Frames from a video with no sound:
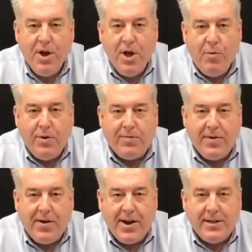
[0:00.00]
with
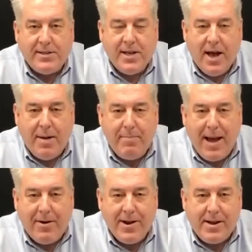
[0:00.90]
various
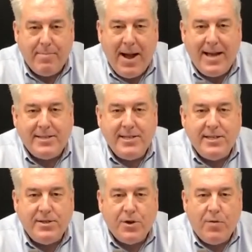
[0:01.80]
battery capacities
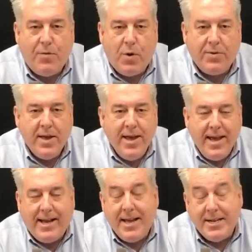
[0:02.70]
and so forth,
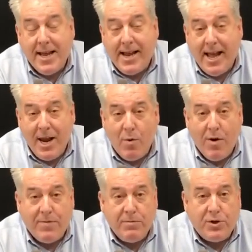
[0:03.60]
it can take anywhere
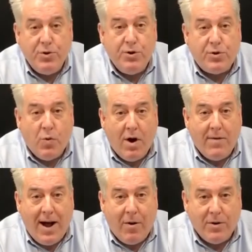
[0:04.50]
from 2 to 12
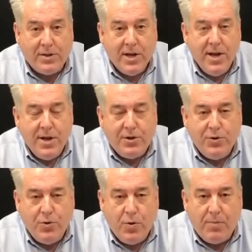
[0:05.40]
hours
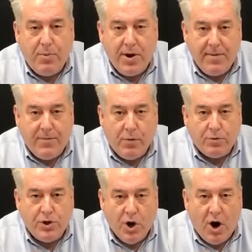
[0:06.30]
to put a full
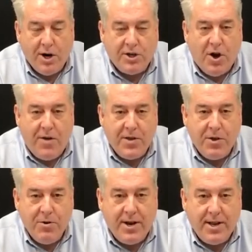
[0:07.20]
charge on the
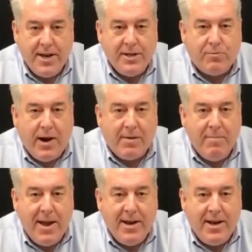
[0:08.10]
unit. It is
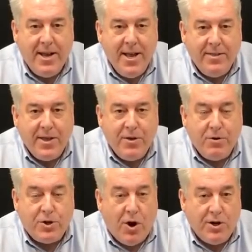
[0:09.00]
recommended that you
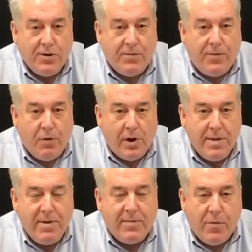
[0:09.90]
charge it fully
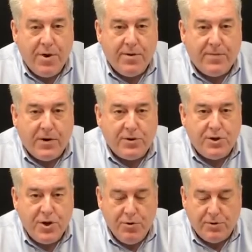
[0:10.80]
before your first
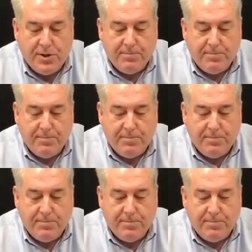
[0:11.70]
use.